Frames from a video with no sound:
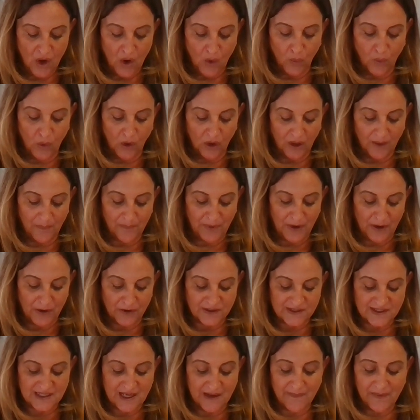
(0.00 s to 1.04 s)
will appear
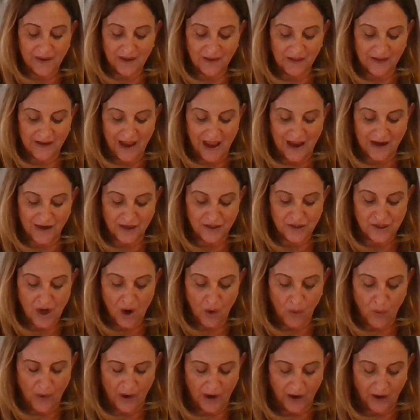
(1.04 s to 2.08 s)
seemingly out of
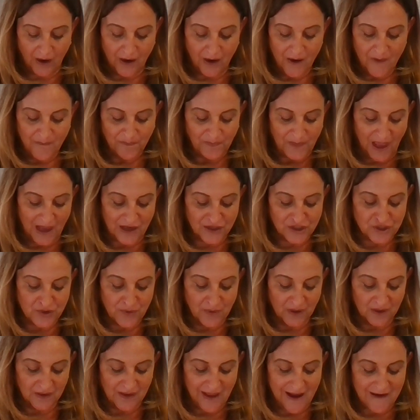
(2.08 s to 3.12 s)
nowhere as you
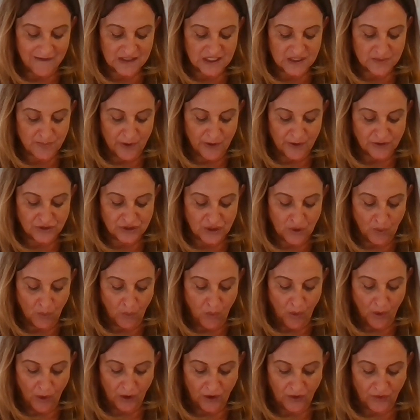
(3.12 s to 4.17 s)
allow spirit to
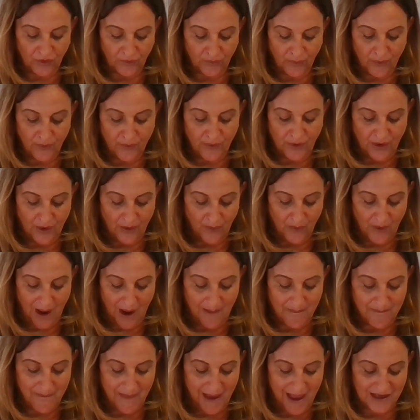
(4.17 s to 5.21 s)
work through you
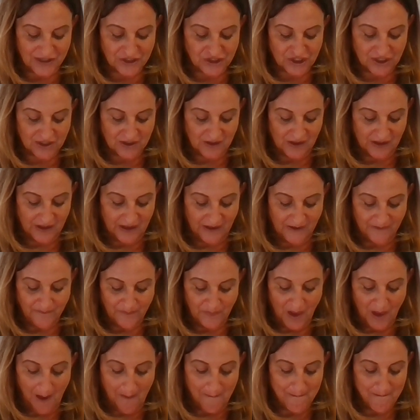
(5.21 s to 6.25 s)
and magically
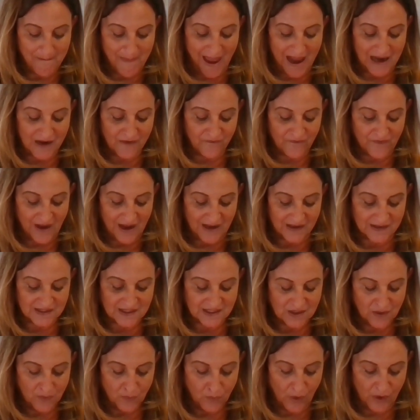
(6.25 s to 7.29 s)

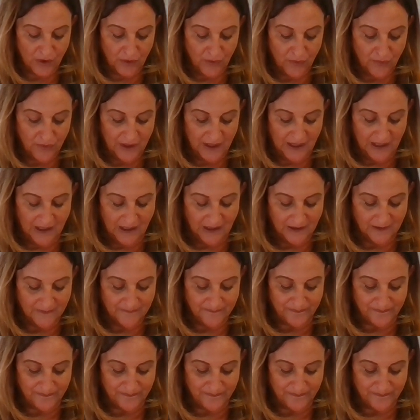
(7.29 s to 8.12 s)
manifest what you need.